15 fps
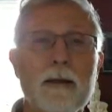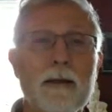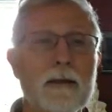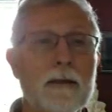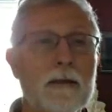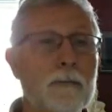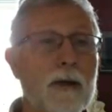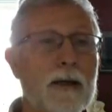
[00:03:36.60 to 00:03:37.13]

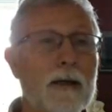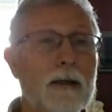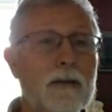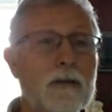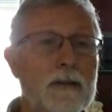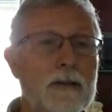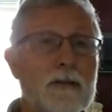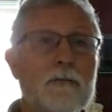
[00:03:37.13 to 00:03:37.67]
and Packet
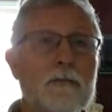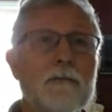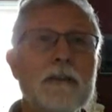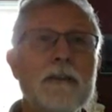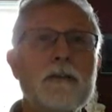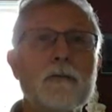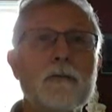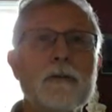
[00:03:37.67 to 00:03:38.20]
Tracer
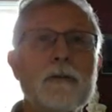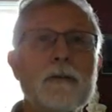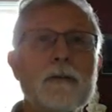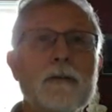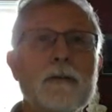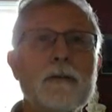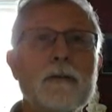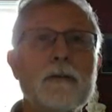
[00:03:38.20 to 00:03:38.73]

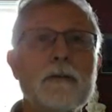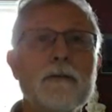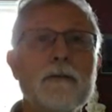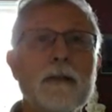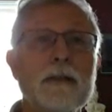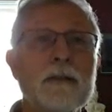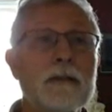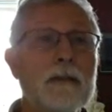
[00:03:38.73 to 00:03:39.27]
resources, see if
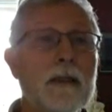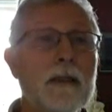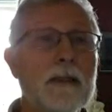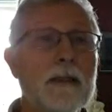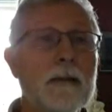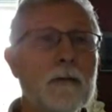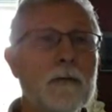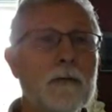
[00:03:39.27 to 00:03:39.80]
I can
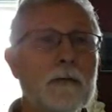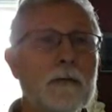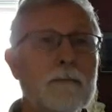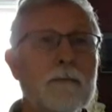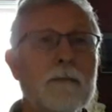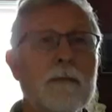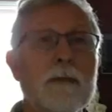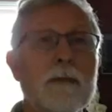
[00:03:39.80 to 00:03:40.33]
slide that over.
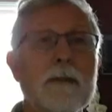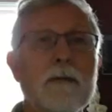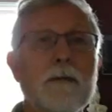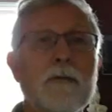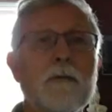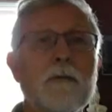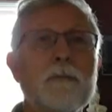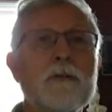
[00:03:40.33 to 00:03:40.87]

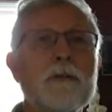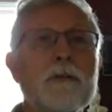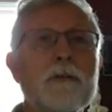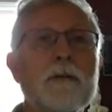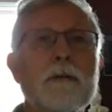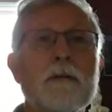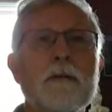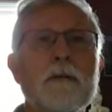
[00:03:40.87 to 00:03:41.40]
Whoops.